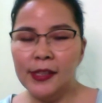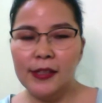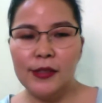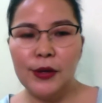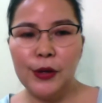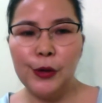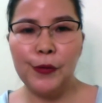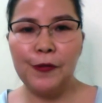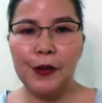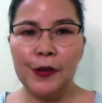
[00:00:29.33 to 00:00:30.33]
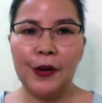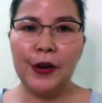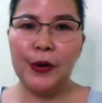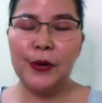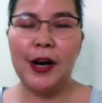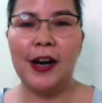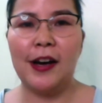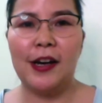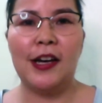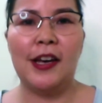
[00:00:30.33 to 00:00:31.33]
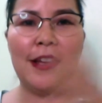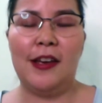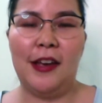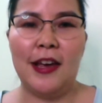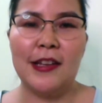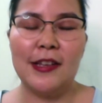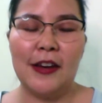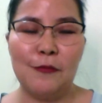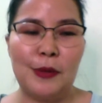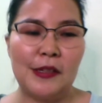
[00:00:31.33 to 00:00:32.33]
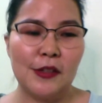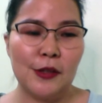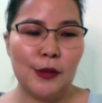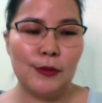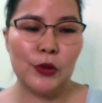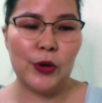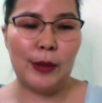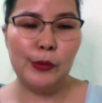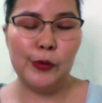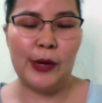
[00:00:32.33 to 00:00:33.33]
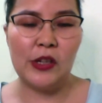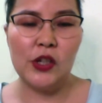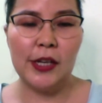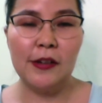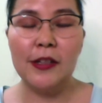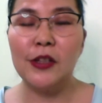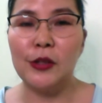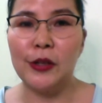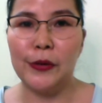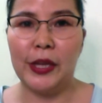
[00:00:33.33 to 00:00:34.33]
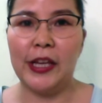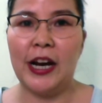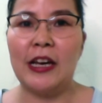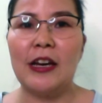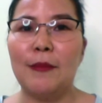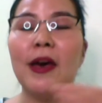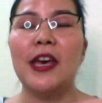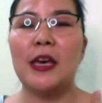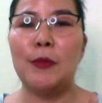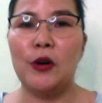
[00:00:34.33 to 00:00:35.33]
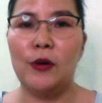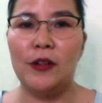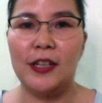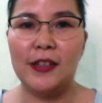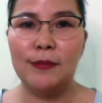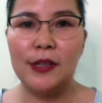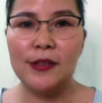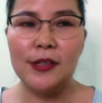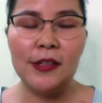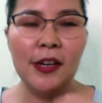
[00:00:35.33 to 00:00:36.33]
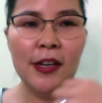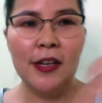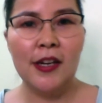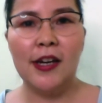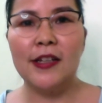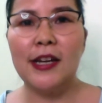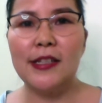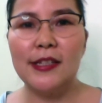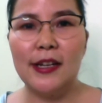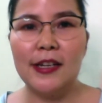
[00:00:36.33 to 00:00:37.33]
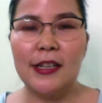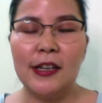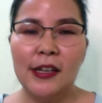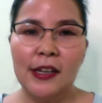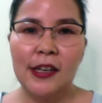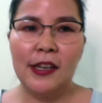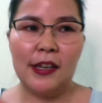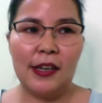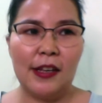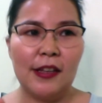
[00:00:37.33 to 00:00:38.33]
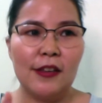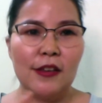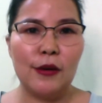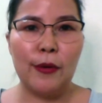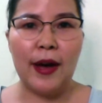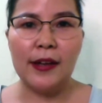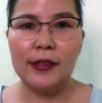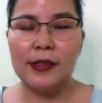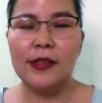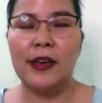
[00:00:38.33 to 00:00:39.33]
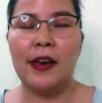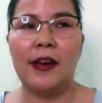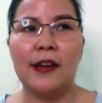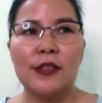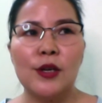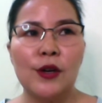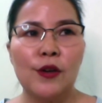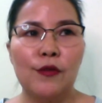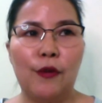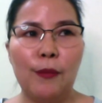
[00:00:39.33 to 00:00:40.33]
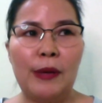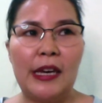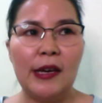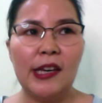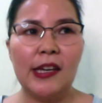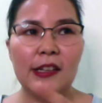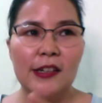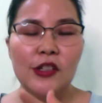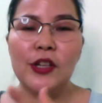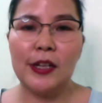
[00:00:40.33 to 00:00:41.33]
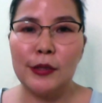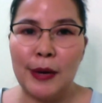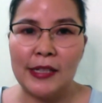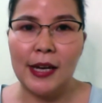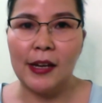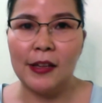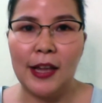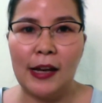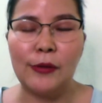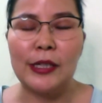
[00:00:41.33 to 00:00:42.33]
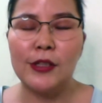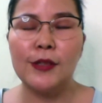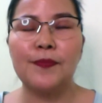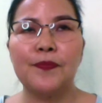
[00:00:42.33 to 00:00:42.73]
So if you know and have been subscribed to my channel, you know that I am a Mongolian person and I studied in the US, and for me, English is my second language.